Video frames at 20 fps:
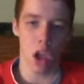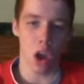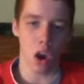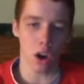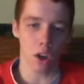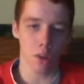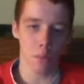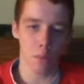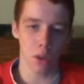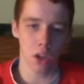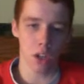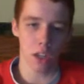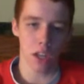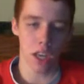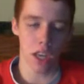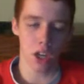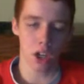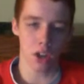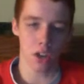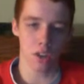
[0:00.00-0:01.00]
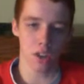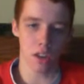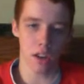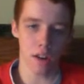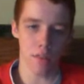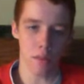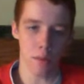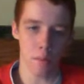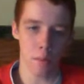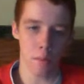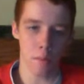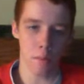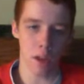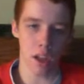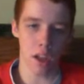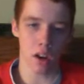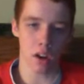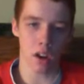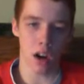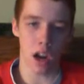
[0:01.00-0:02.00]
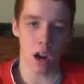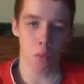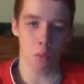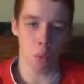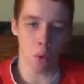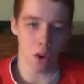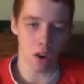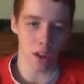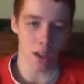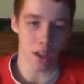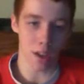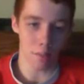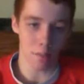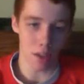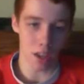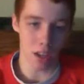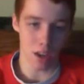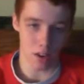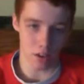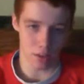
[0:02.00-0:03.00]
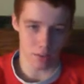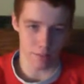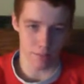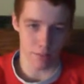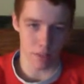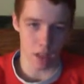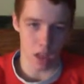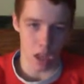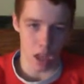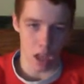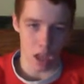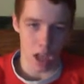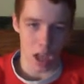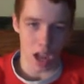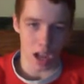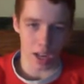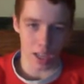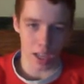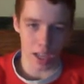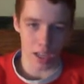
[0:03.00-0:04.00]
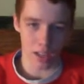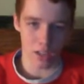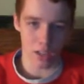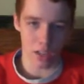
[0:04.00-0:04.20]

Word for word: Our communication has never been better. I want him here. I can